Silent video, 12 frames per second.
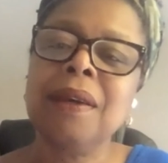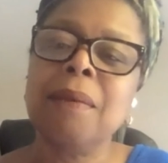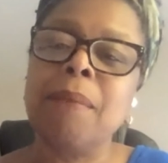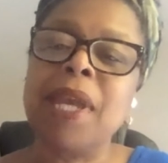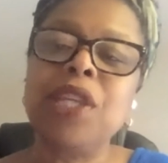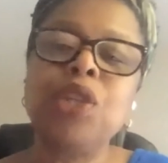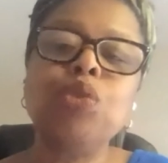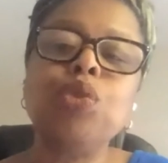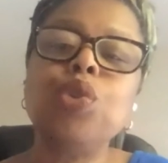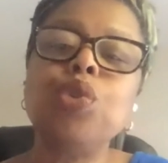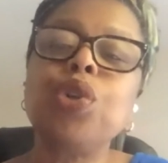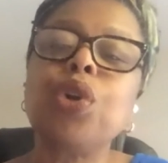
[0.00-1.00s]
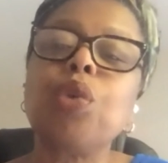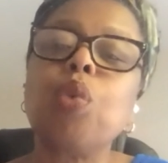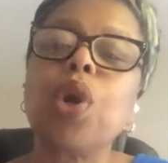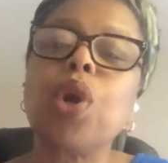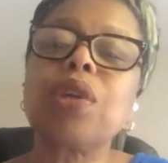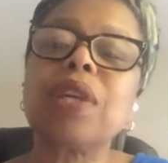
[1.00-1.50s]
May you do your
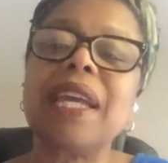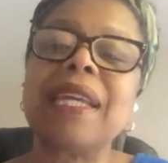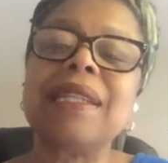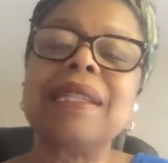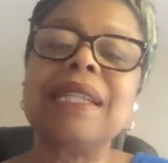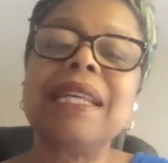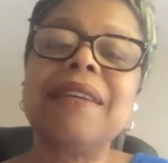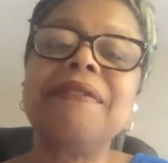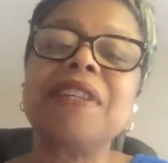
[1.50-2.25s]
work and live